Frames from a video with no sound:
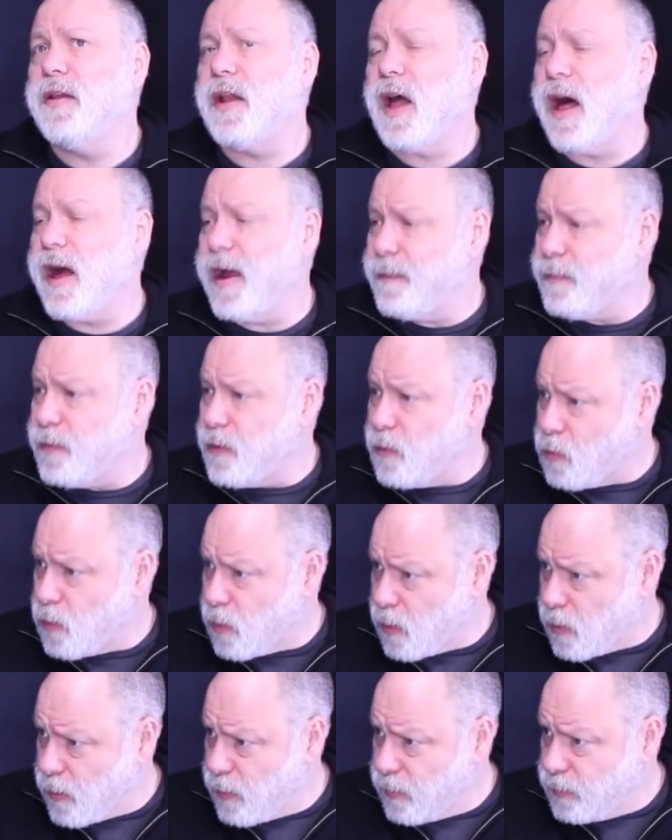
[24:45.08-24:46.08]
I Am the
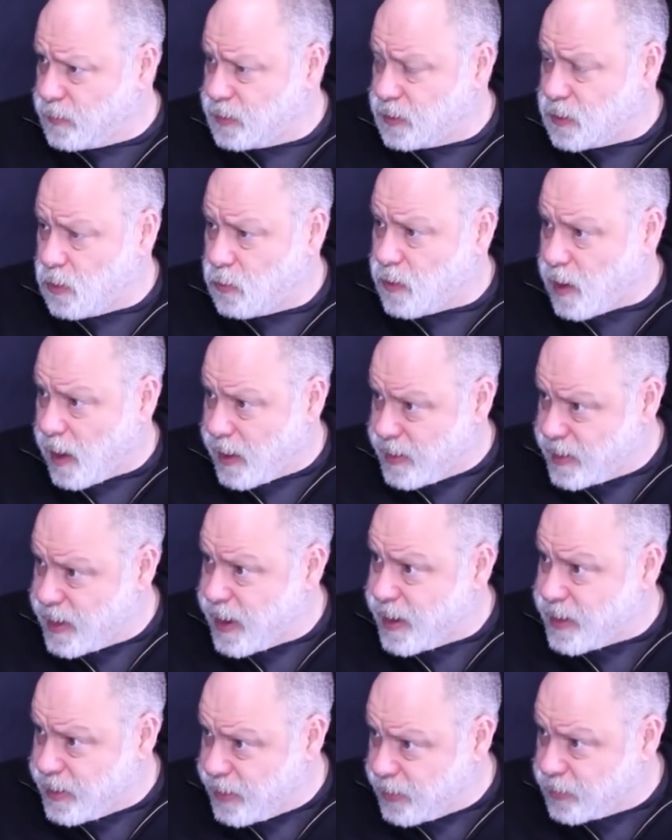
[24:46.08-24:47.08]
Word, so
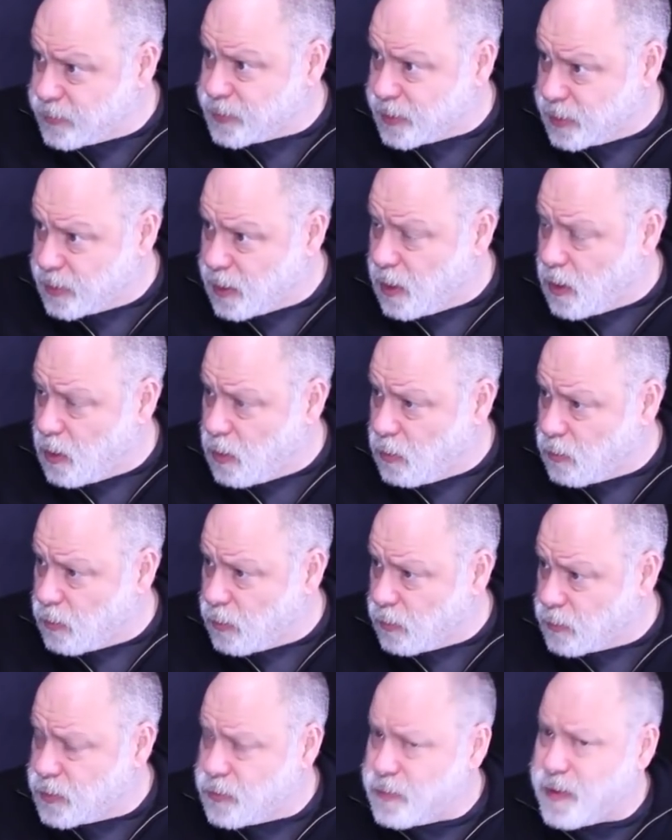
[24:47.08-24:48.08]
9-10 years ago,
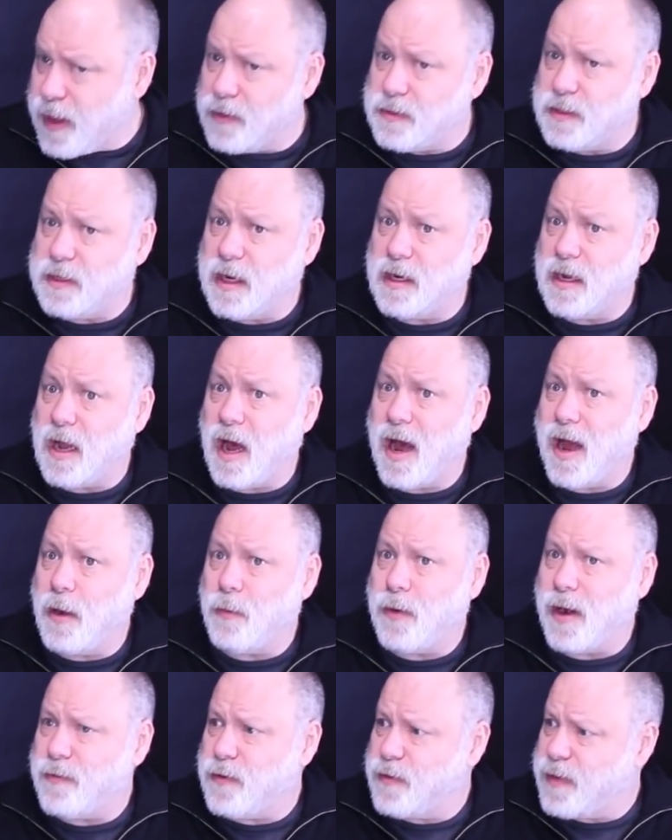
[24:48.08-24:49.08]
or
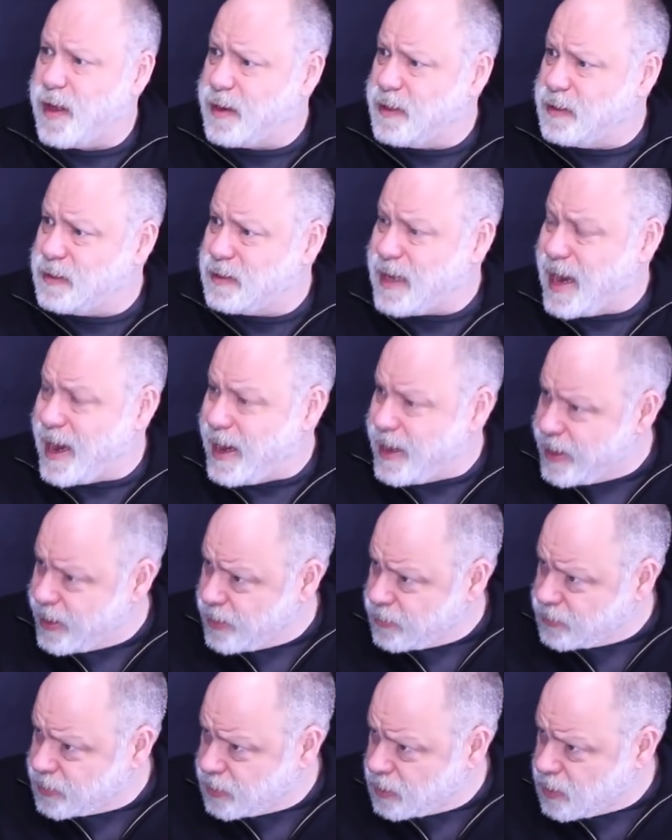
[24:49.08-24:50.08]
2009, whatever that is, 8
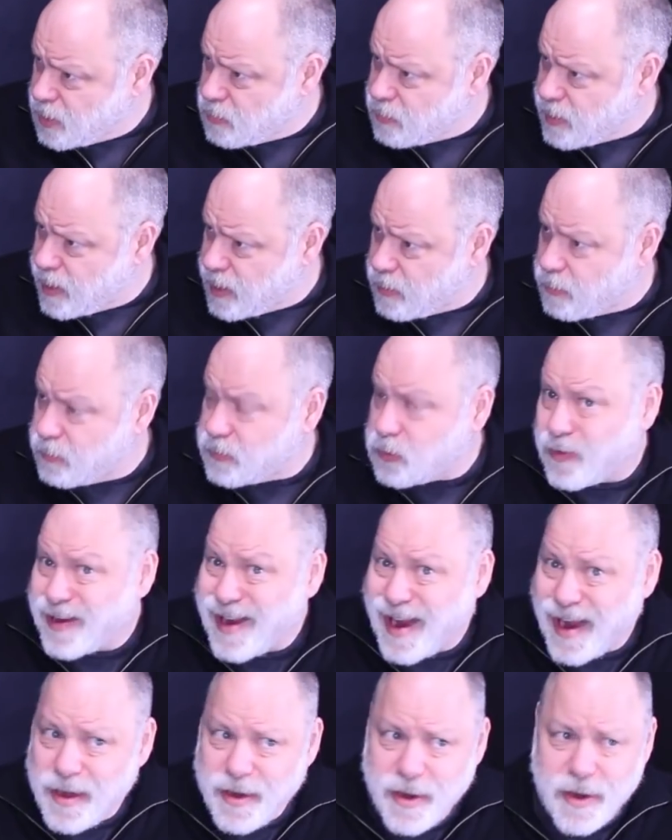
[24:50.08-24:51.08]
years ago now, it's only
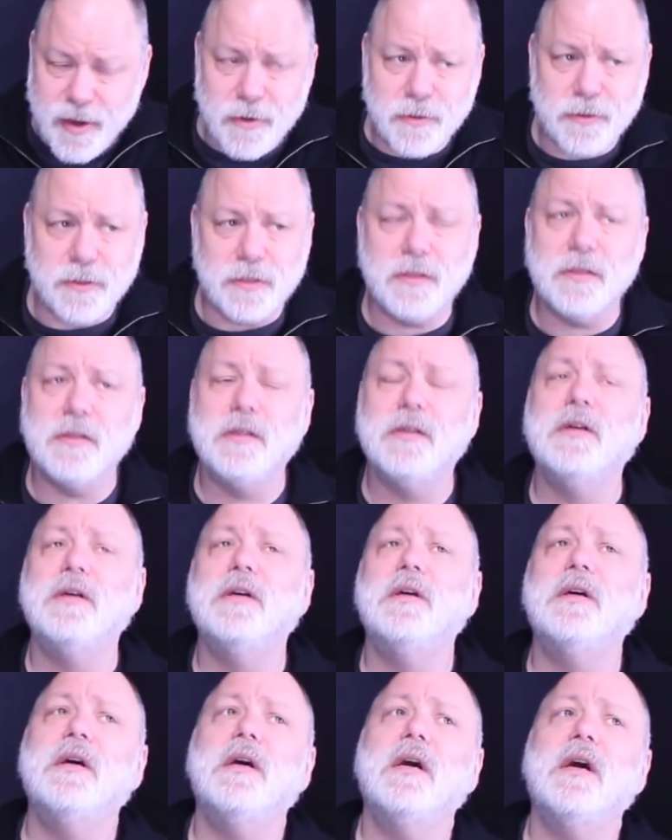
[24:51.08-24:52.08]
8 years.
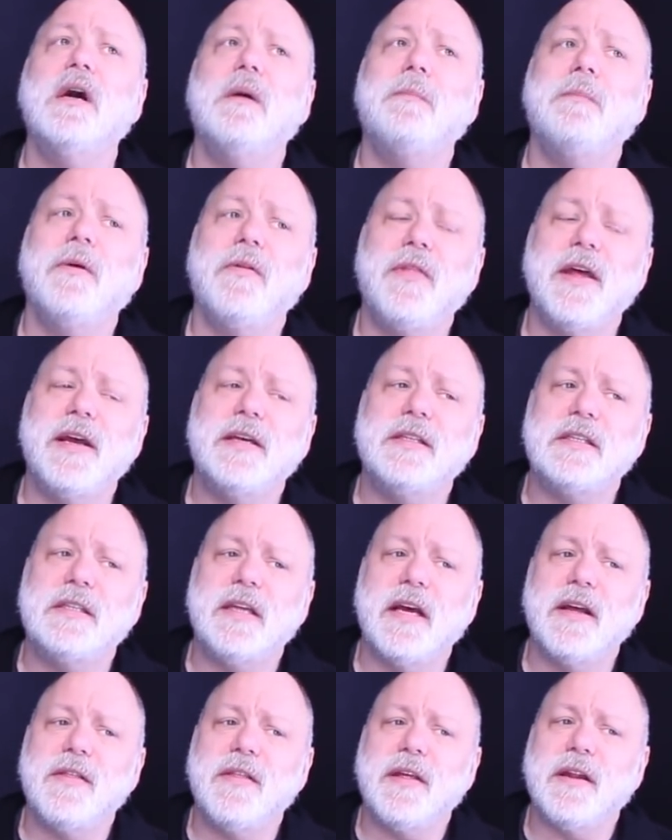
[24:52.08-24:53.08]
But they
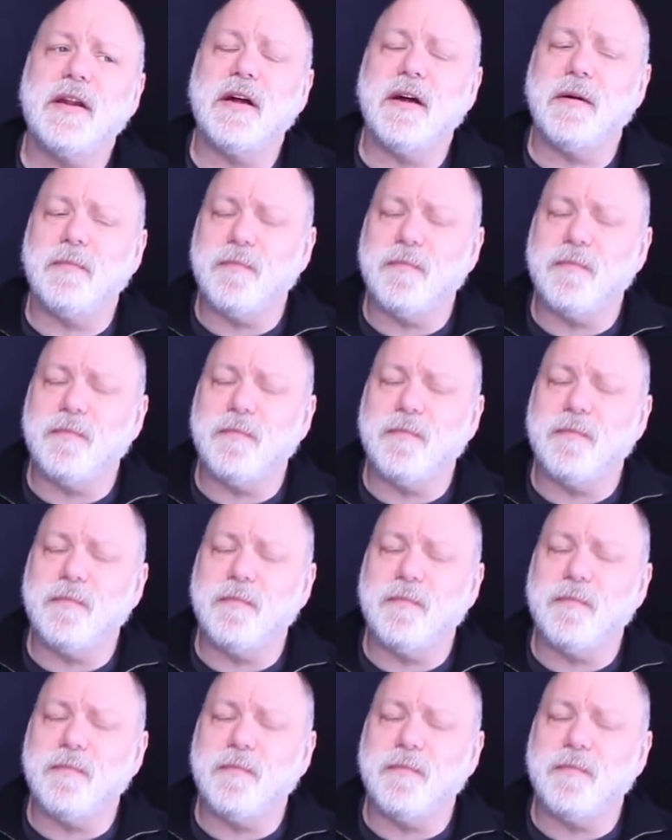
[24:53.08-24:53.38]
said that,